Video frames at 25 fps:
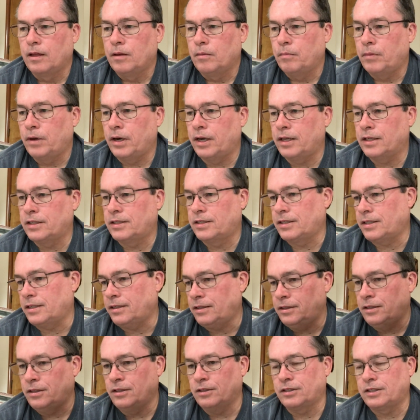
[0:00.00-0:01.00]
but it's,
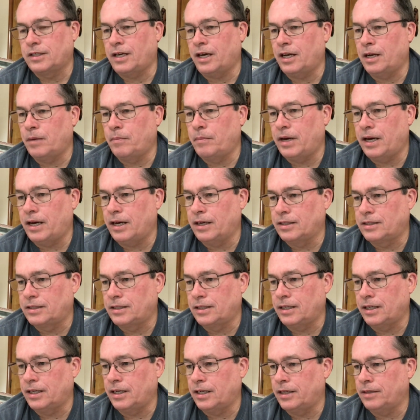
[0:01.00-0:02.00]
you know, it's kind of about
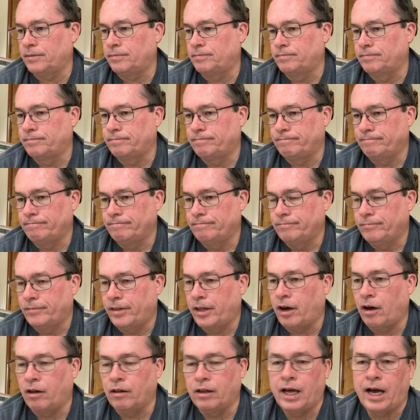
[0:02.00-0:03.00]
they
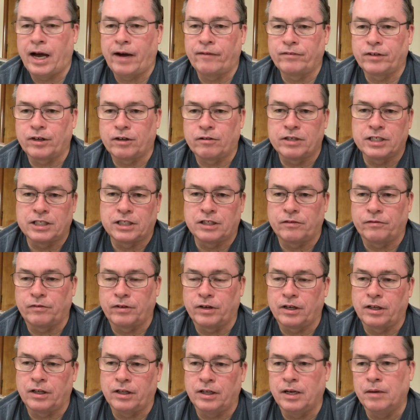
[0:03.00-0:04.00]
all laughed at Christopher
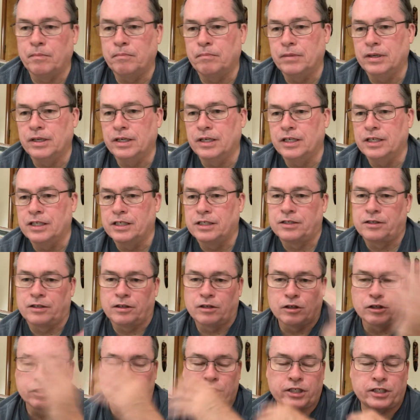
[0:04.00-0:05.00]
Columbus,
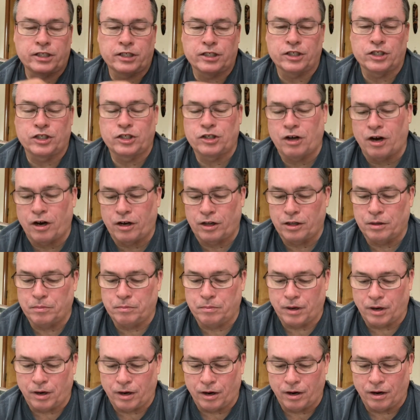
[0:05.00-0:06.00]
Hershey and his chocolate
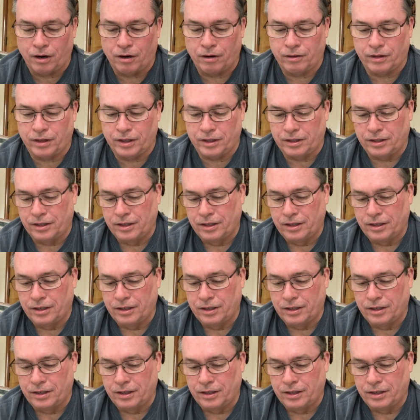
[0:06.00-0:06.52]
bar, that